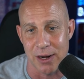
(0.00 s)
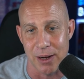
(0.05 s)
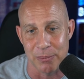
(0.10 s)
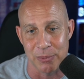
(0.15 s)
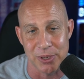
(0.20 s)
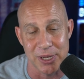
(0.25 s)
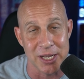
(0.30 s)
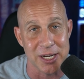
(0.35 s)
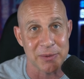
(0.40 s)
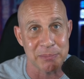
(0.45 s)

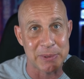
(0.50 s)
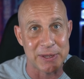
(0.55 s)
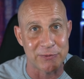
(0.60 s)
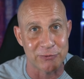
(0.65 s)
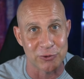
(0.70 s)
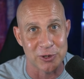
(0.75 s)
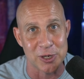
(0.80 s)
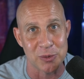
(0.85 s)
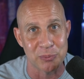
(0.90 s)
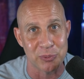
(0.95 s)
I'm going to be
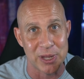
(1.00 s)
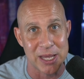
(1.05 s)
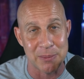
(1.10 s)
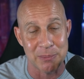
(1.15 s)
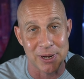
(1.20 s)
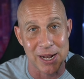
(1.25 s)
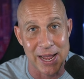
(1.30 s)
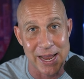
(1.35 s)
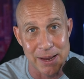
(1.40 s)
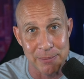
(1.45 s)
free to play,
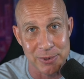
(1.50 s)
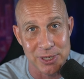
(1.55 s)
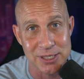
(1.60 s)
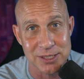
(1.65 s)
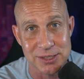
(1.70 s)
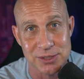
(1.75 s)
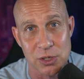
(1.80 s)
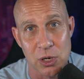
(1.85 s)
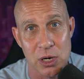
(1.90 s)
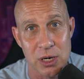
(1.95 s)
but I am going to
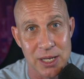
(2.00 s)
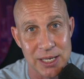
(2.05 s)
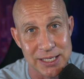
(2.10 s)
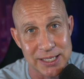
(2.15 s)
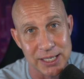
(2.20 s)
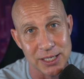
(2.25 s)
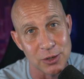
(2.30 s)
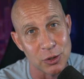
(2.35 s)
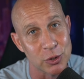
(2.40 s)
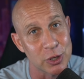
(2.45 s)
start a
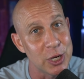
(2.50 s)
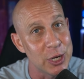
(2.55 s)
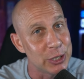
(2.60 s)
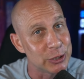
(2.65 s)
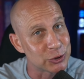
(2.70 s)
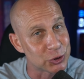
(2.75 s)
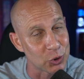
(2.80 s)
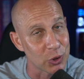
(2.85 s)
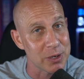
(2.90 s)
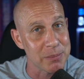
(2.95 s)
guild.
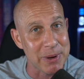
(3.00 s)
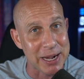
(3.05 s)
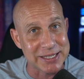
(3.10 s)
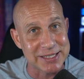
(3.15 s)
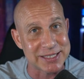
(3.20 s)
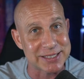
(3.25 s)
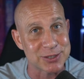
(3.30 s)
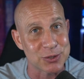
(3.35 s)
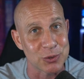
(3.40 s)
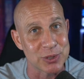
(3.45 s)
Join my
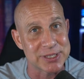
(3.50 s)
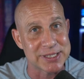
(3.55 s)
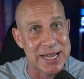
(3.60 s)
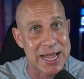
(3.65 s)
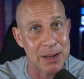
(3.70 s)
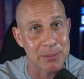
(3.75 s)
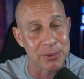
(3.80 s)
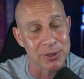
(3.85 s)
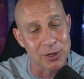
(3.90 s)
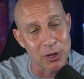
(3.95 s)
Discord
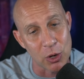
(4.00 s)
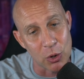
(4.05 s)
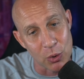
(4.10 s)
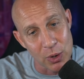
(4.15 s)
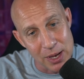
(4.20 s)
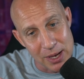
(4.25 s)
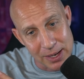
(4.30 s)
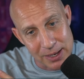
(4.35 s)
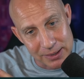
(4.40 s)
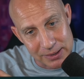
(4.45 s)
down below.
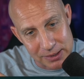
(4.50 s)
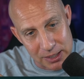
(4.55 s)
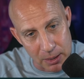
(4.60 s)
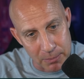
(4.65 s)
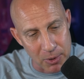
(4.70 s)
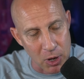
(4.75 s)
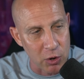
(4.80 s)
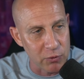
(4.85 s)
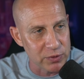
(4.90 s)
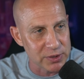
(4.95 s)

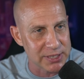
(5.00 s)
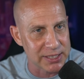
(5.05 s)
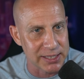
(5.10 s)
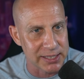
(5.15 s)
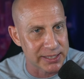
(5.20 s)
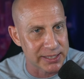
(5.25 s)
Come over to the